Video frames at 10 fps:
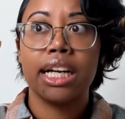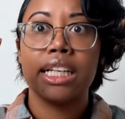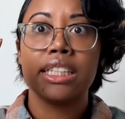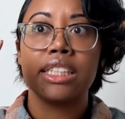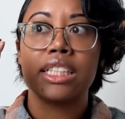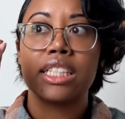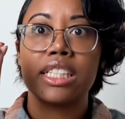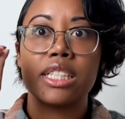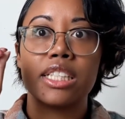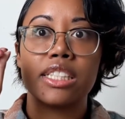and
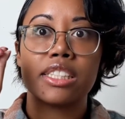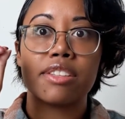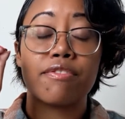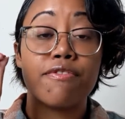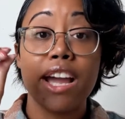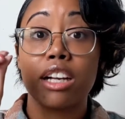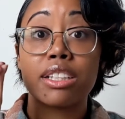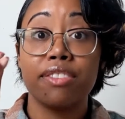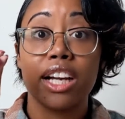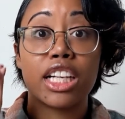he's
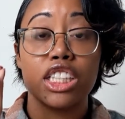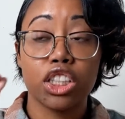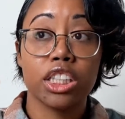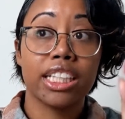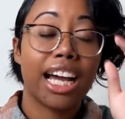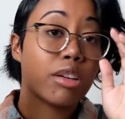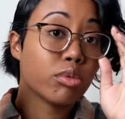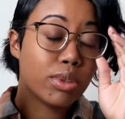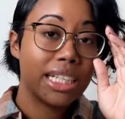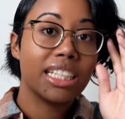very good at
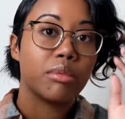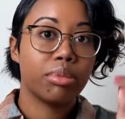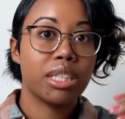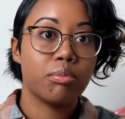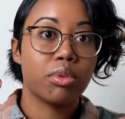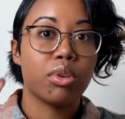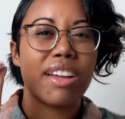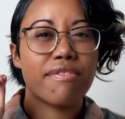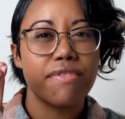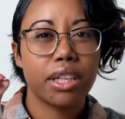reading people
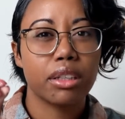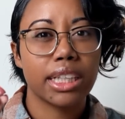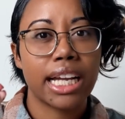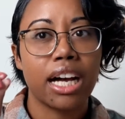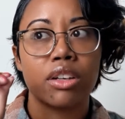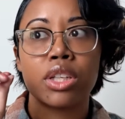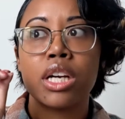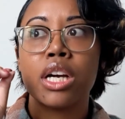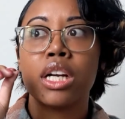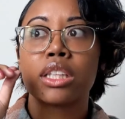and figuring out
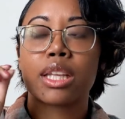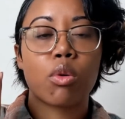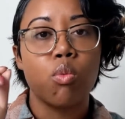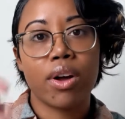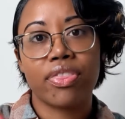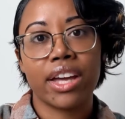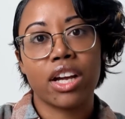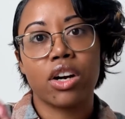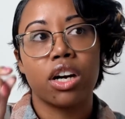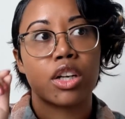like what
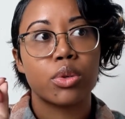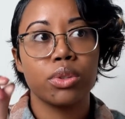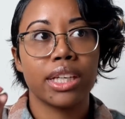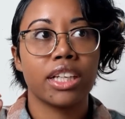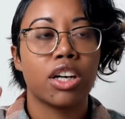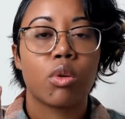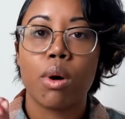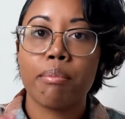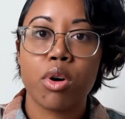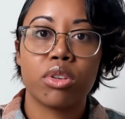they are, who they are,
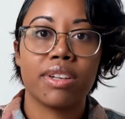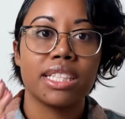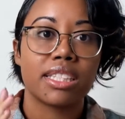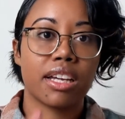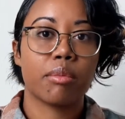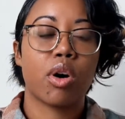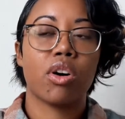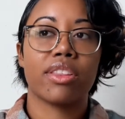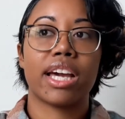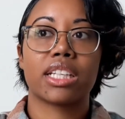what motivates them,
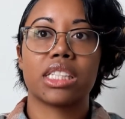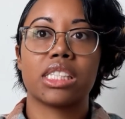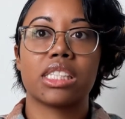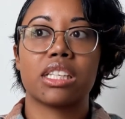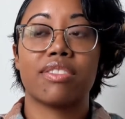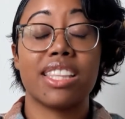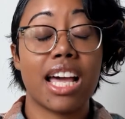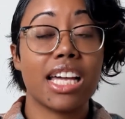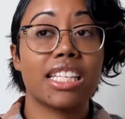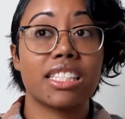all that good stuff. And
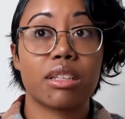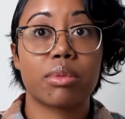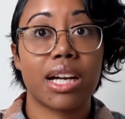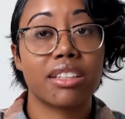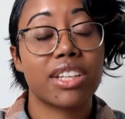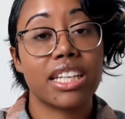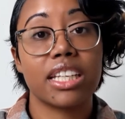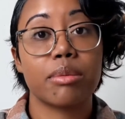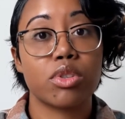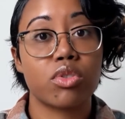that ends up kind of
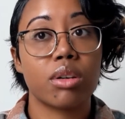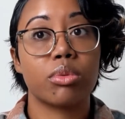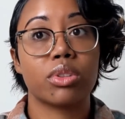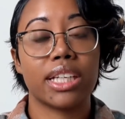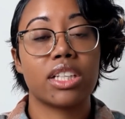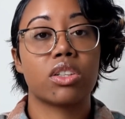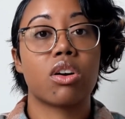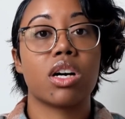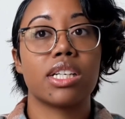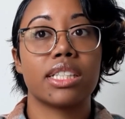getting him in trouble later
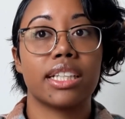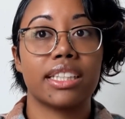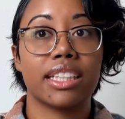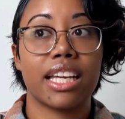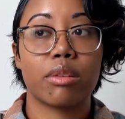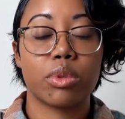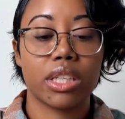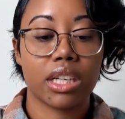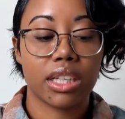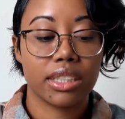on in the game, when
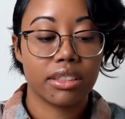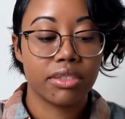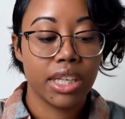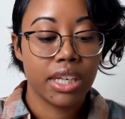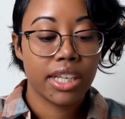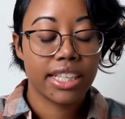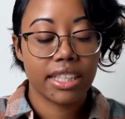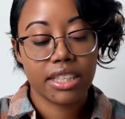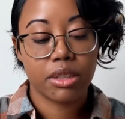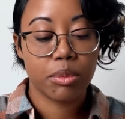he kind of,
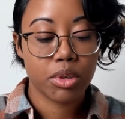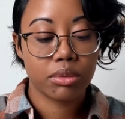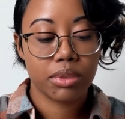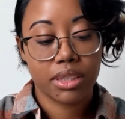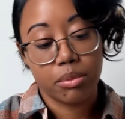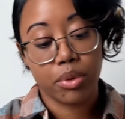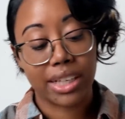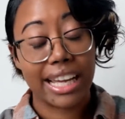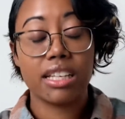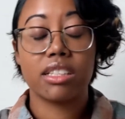in the
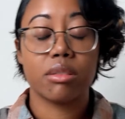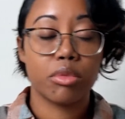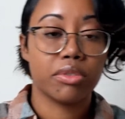book and in the